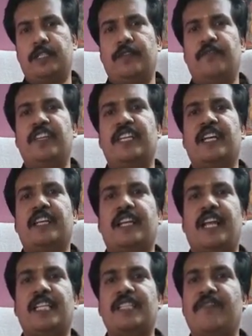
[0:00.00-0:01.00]
we can
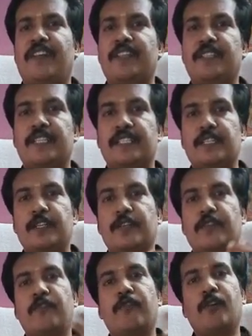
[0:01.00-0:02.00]
classify this
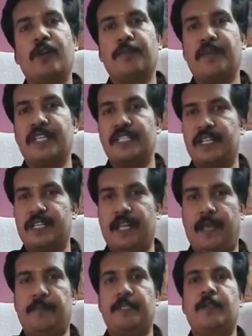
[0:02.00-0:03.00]
into four major
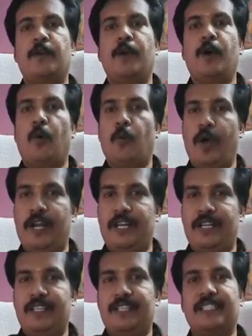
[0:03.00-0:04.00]
types.
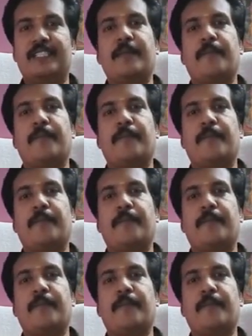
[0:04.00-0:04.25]
One is the